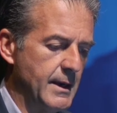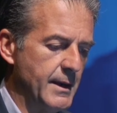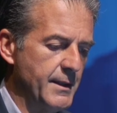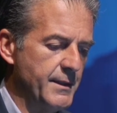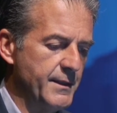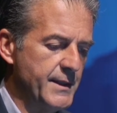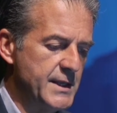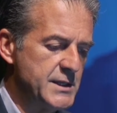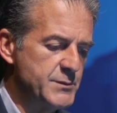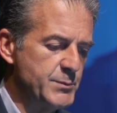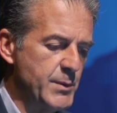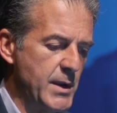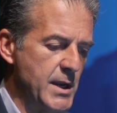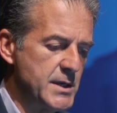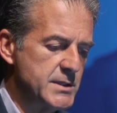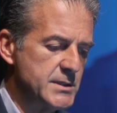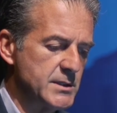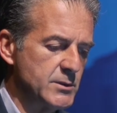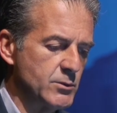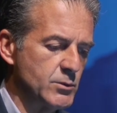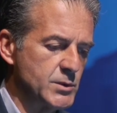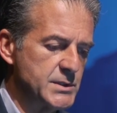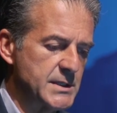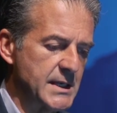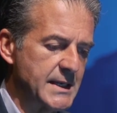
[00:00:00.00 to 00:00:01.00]
This
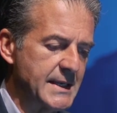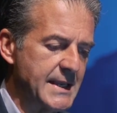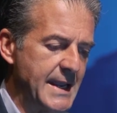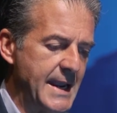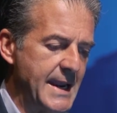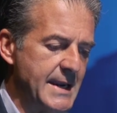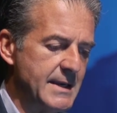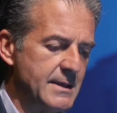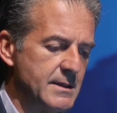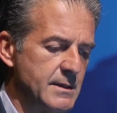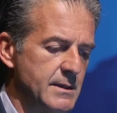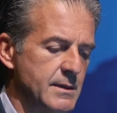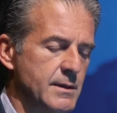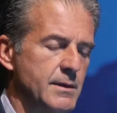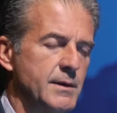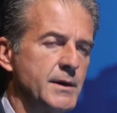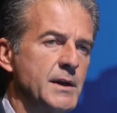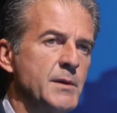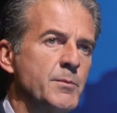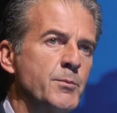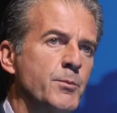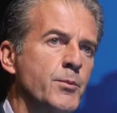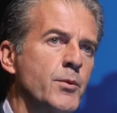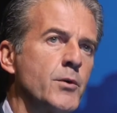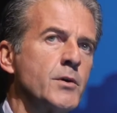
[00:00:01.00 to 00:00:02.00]
patient was again
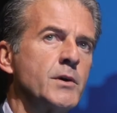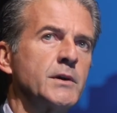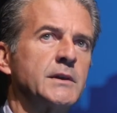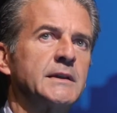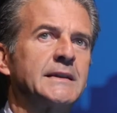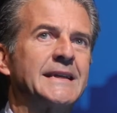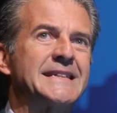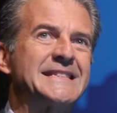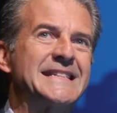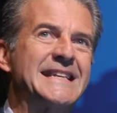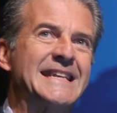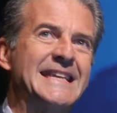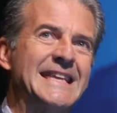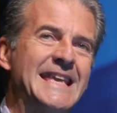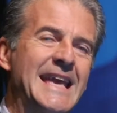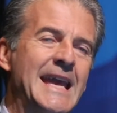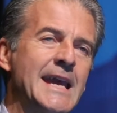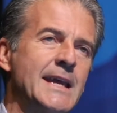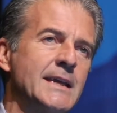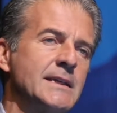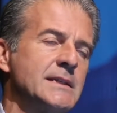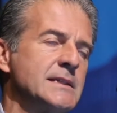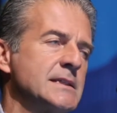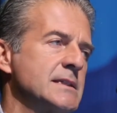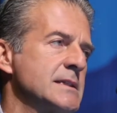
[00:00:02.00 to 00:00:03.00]
reported as a
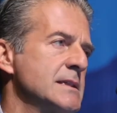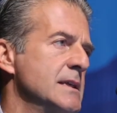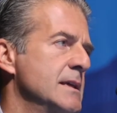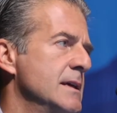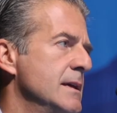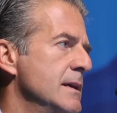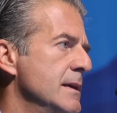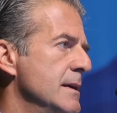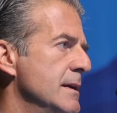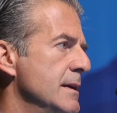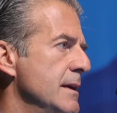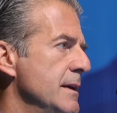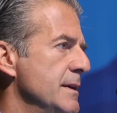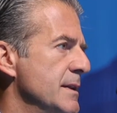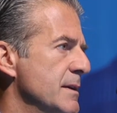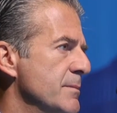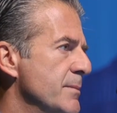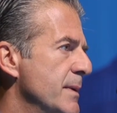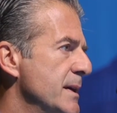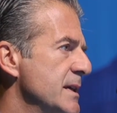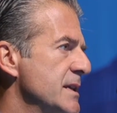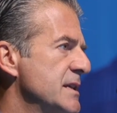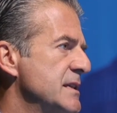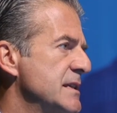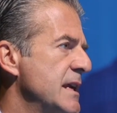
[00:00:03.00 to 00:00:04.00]
case in the
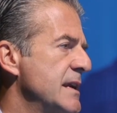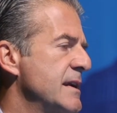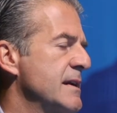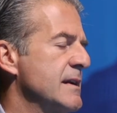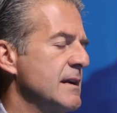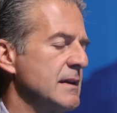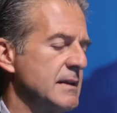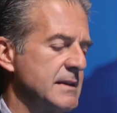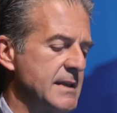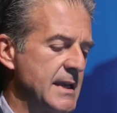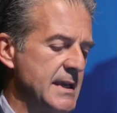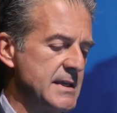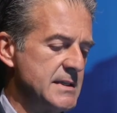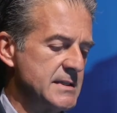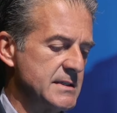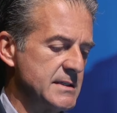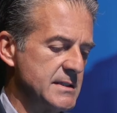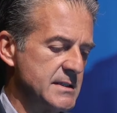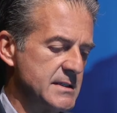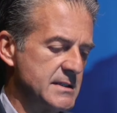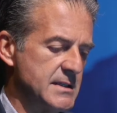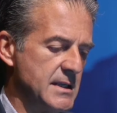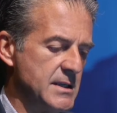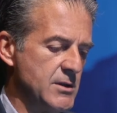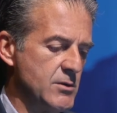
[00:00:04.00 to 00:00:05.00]
Mass General
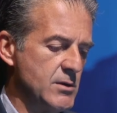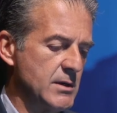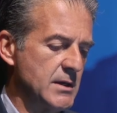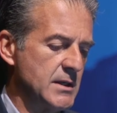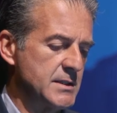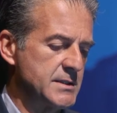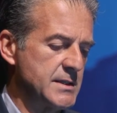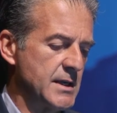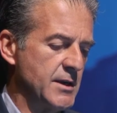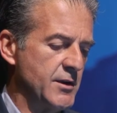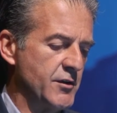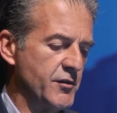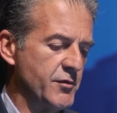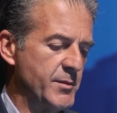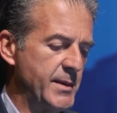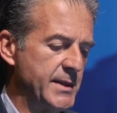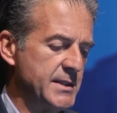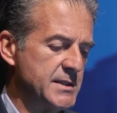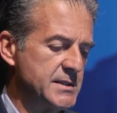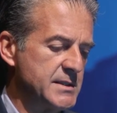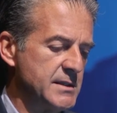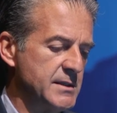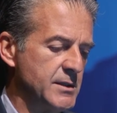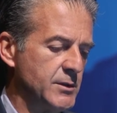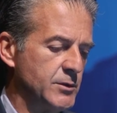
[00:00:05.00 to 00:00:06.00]
cases in New England Journal of
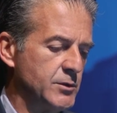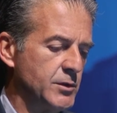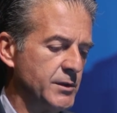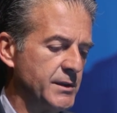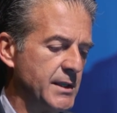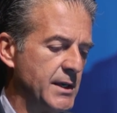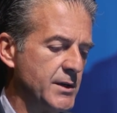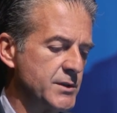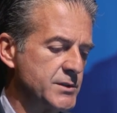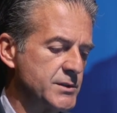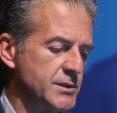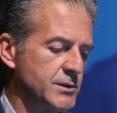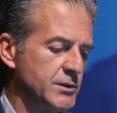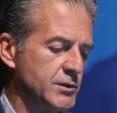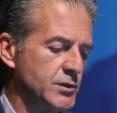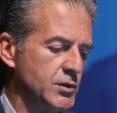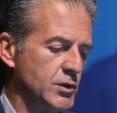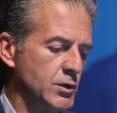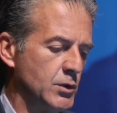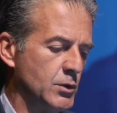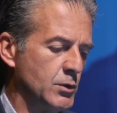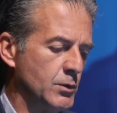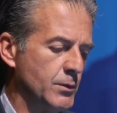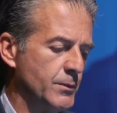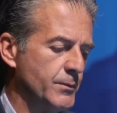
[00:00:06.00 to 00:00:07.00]
Medicine in
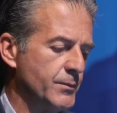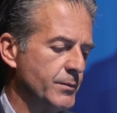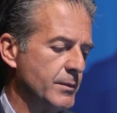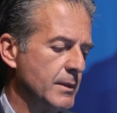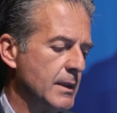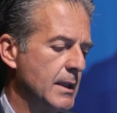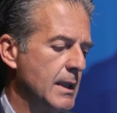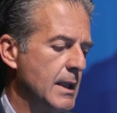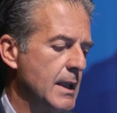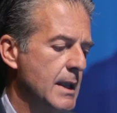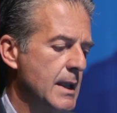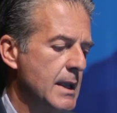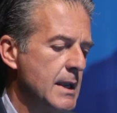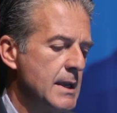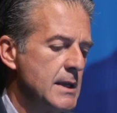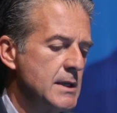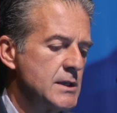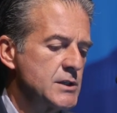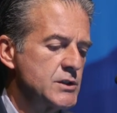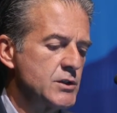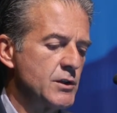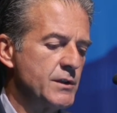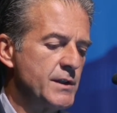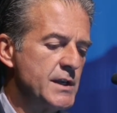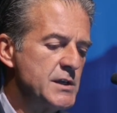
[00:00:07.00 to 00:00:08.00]
2002.
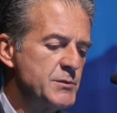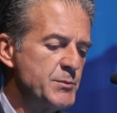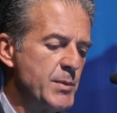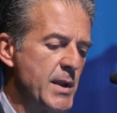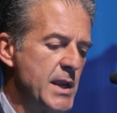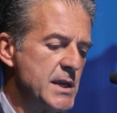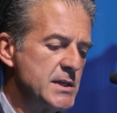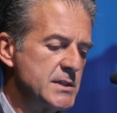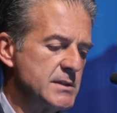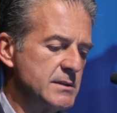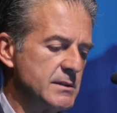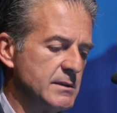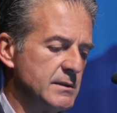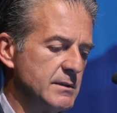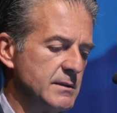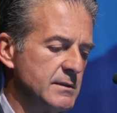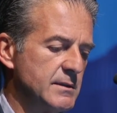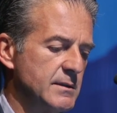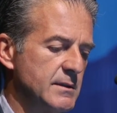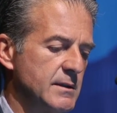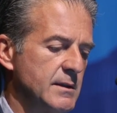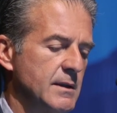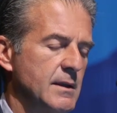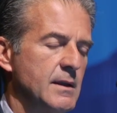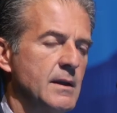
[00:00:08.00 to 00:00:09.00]
So this patient
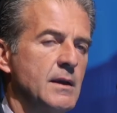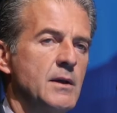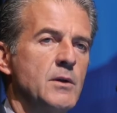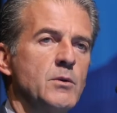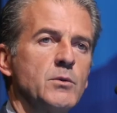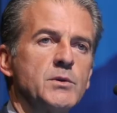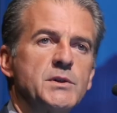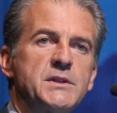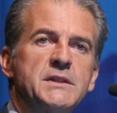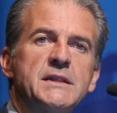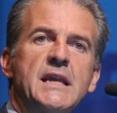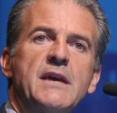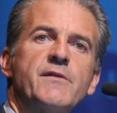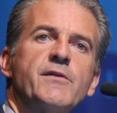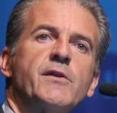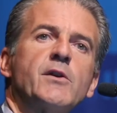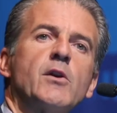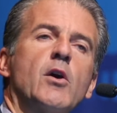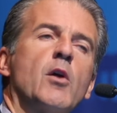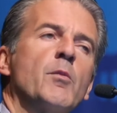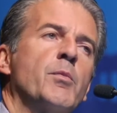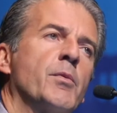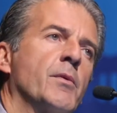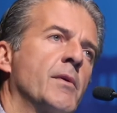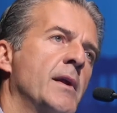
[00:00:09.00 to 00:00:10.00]
was never
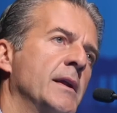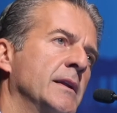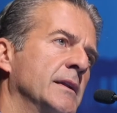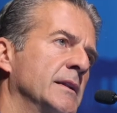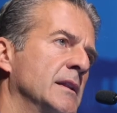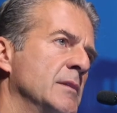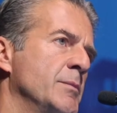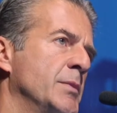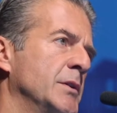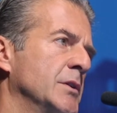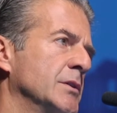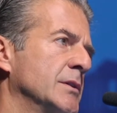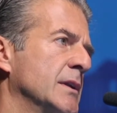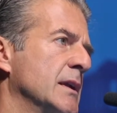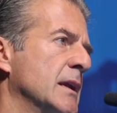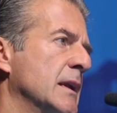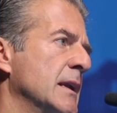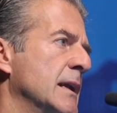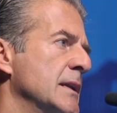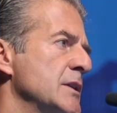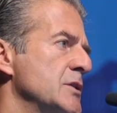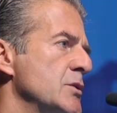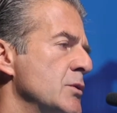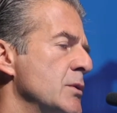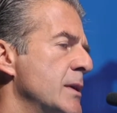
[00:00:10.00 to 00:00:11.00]
operated in the pituitary
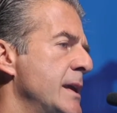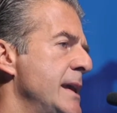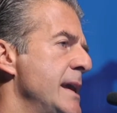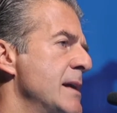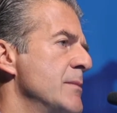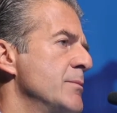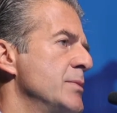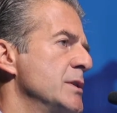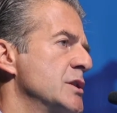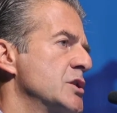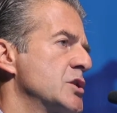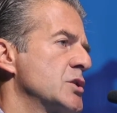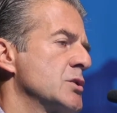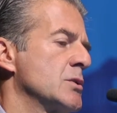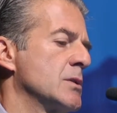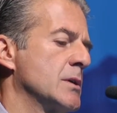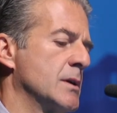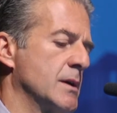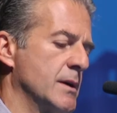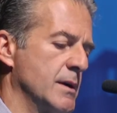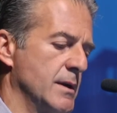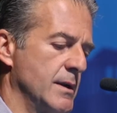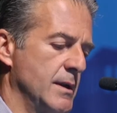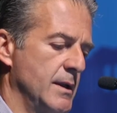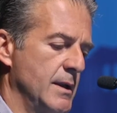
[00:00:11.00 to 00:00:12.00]
gland, so you can't be
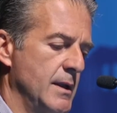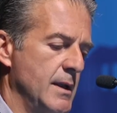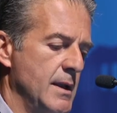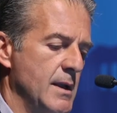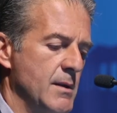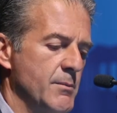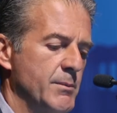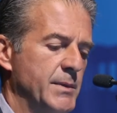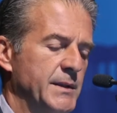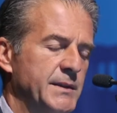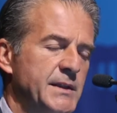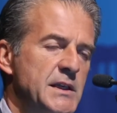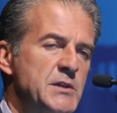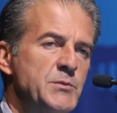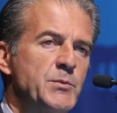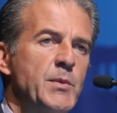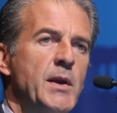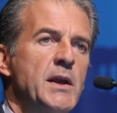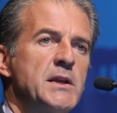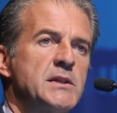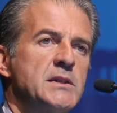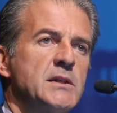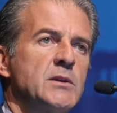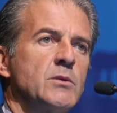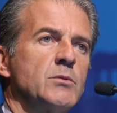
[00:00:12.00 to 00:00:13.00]
sure. But this
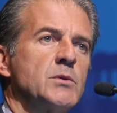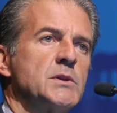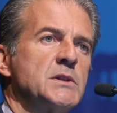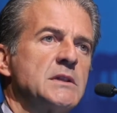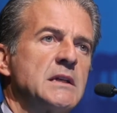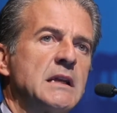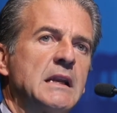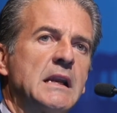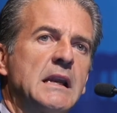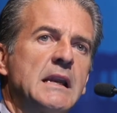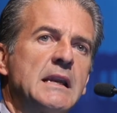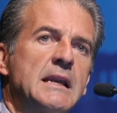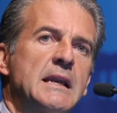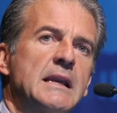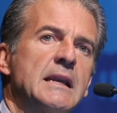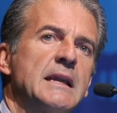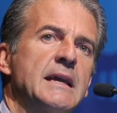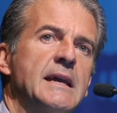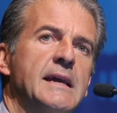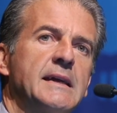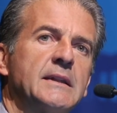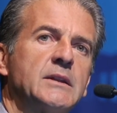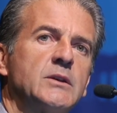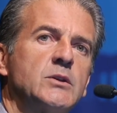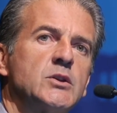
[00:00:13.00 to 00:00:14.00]
patient clearly
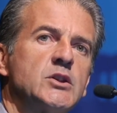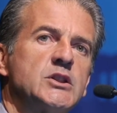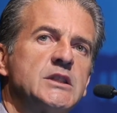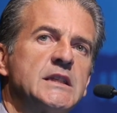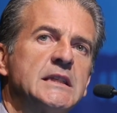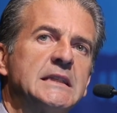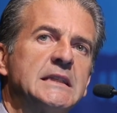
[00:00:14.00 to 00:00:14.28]
had Cushing